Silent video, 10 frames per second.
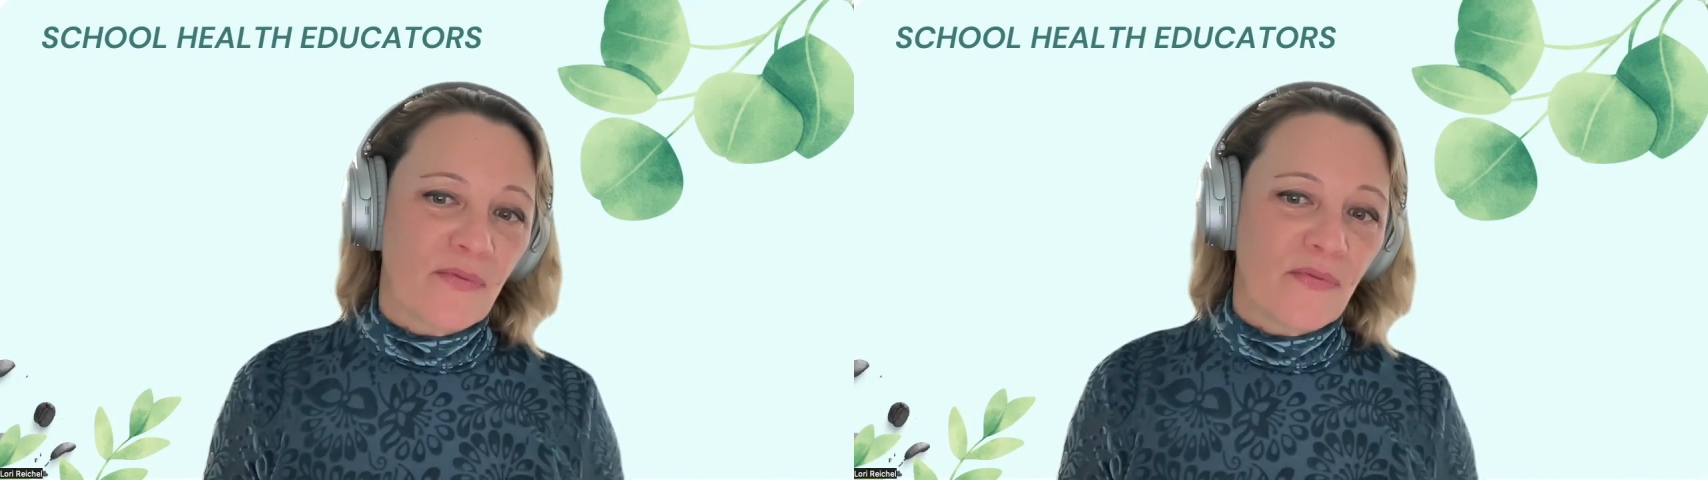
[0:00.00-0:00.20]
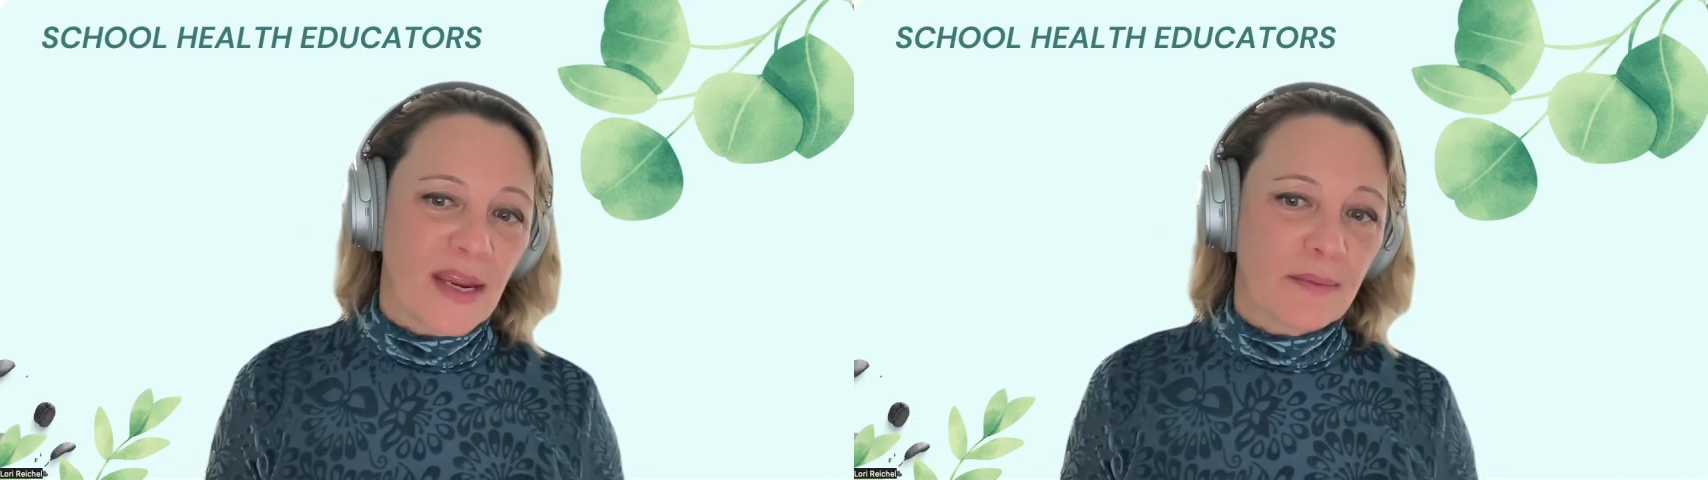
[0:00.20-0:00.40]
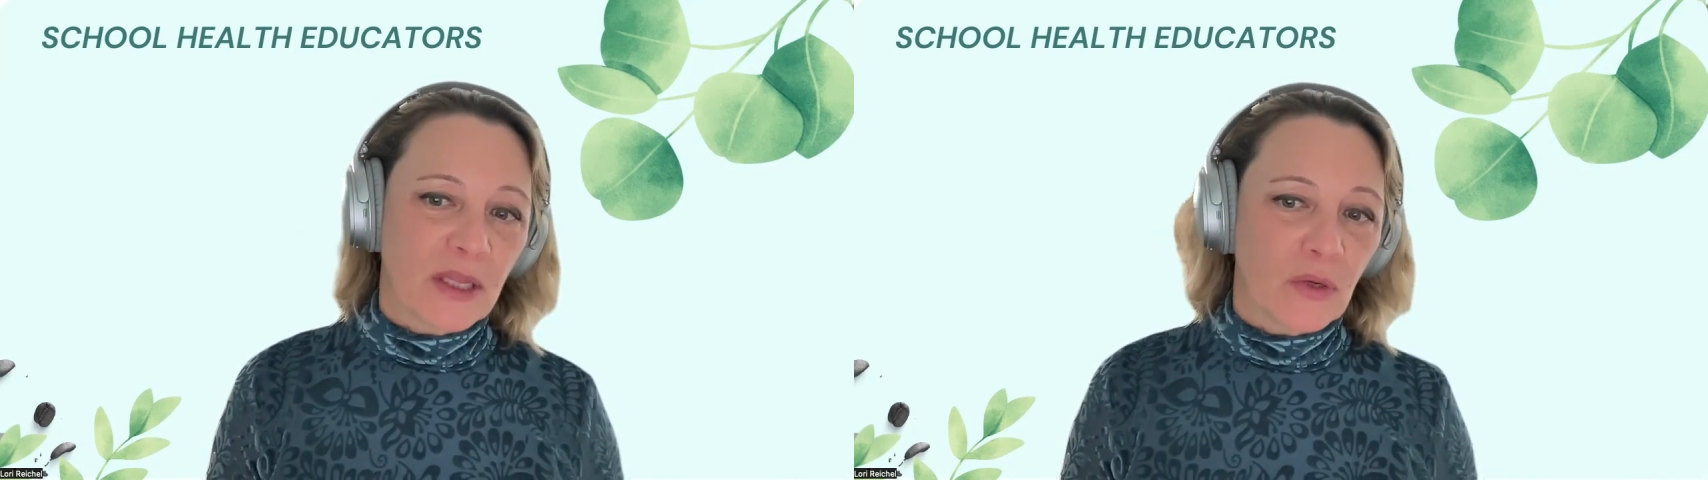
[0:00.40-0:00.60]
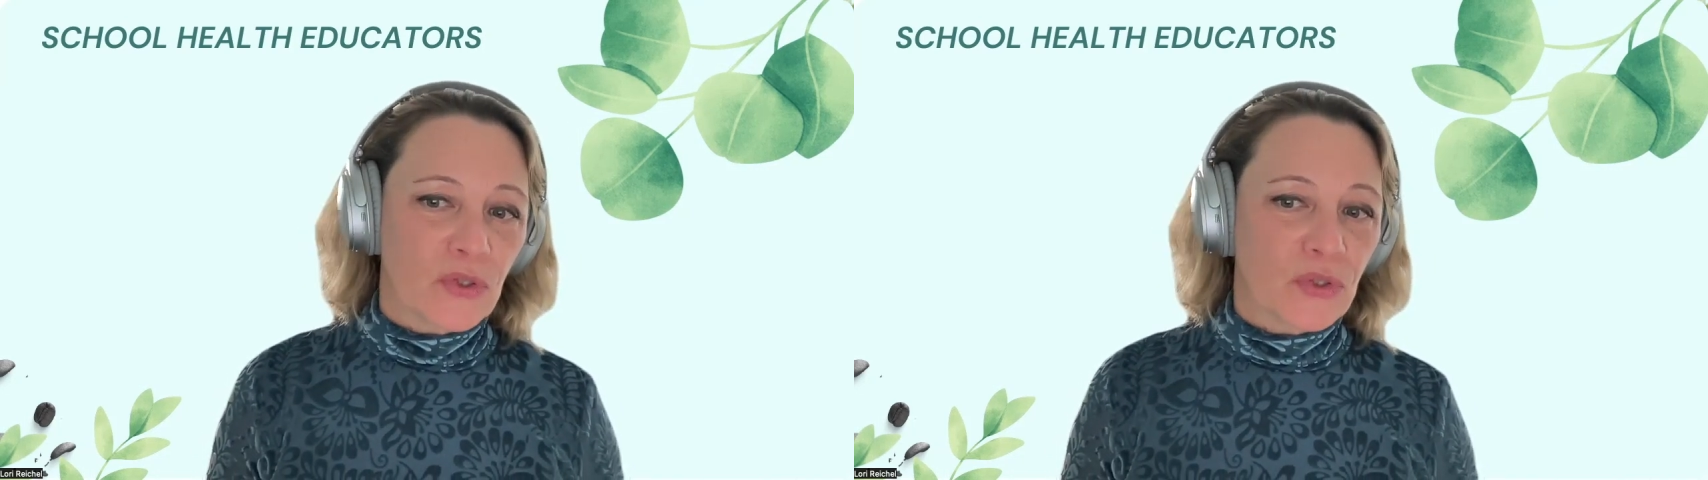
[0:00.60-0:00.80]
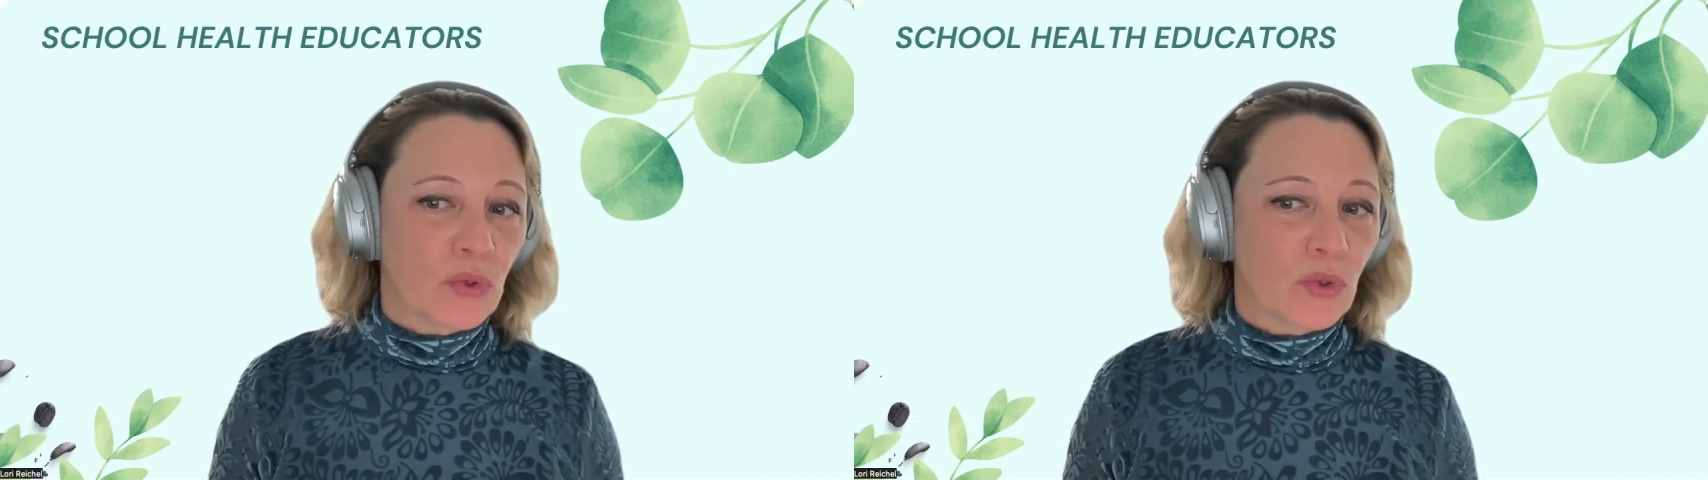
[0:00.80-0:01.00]
family or
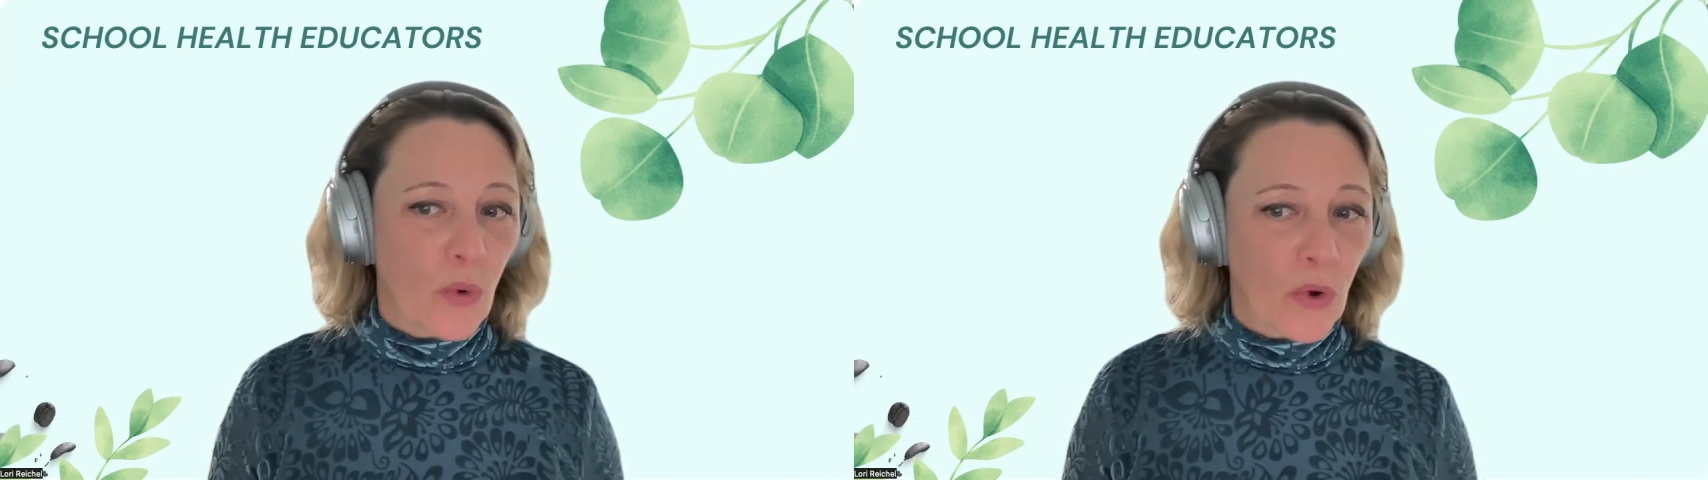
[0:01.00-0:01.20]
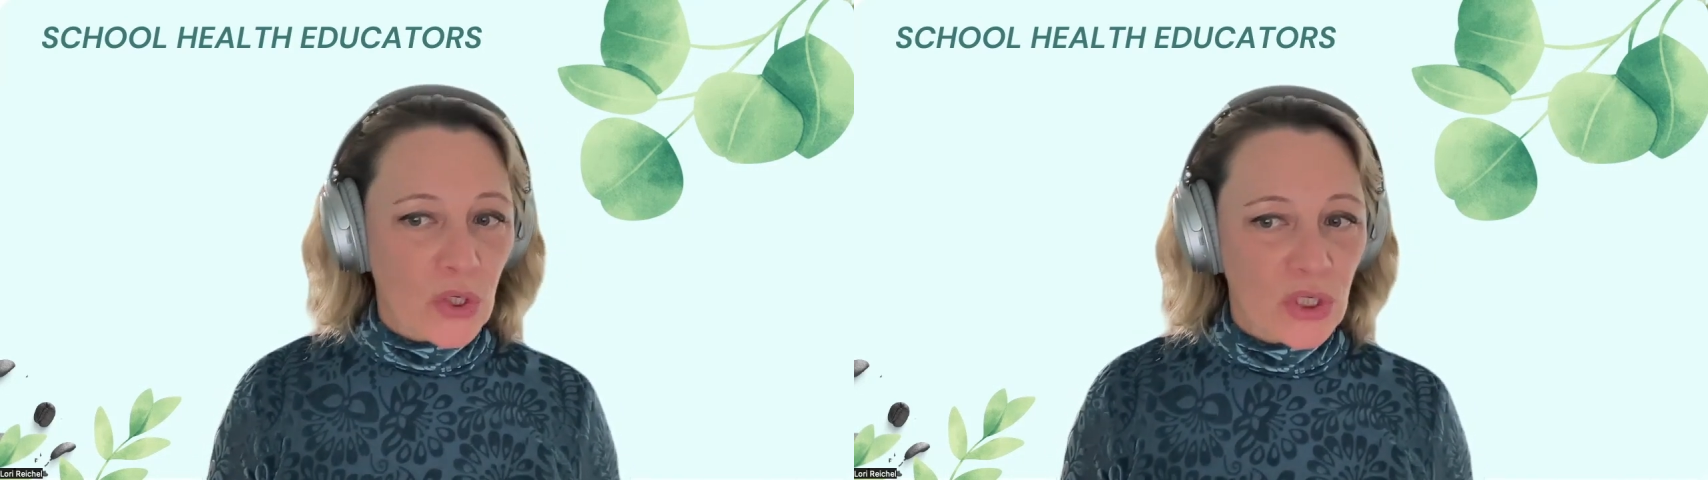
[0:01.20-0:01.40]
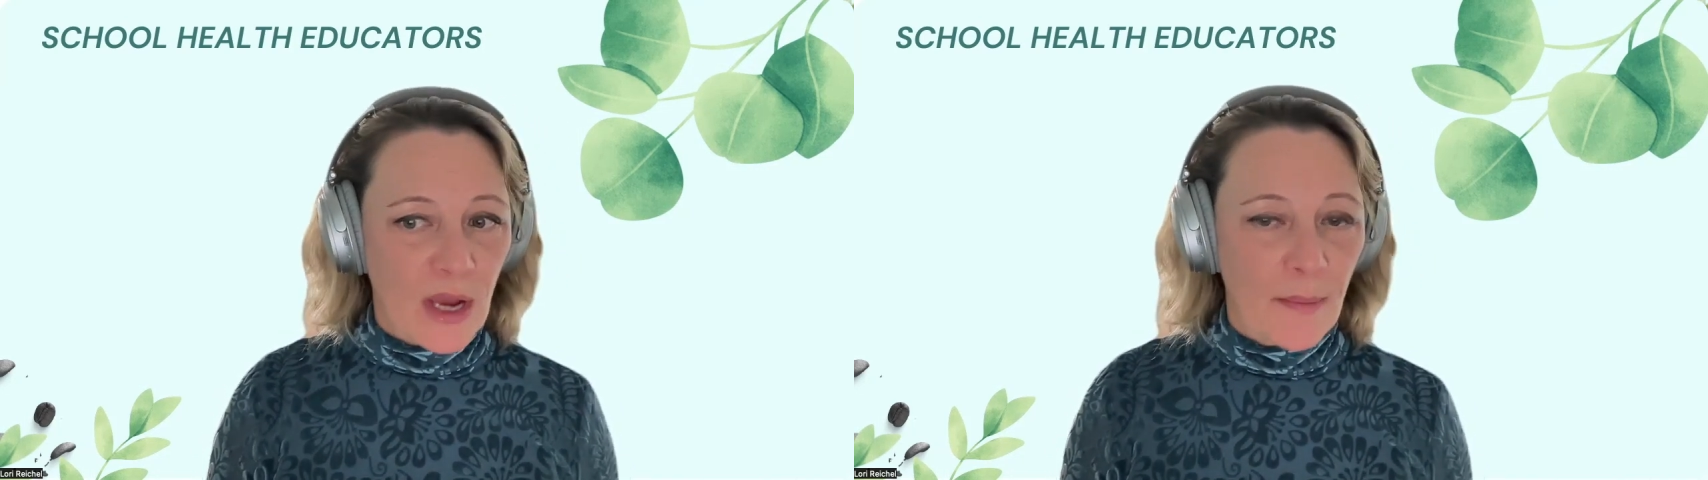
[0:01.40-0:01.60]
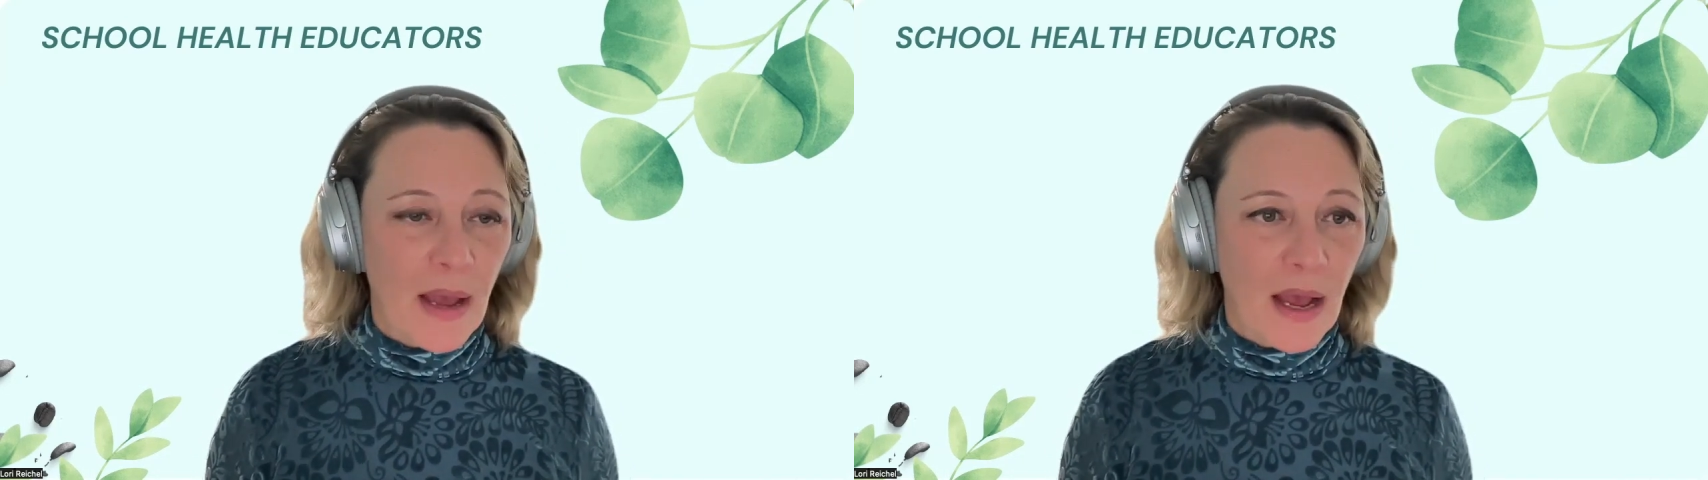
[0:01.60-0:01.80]
school workshop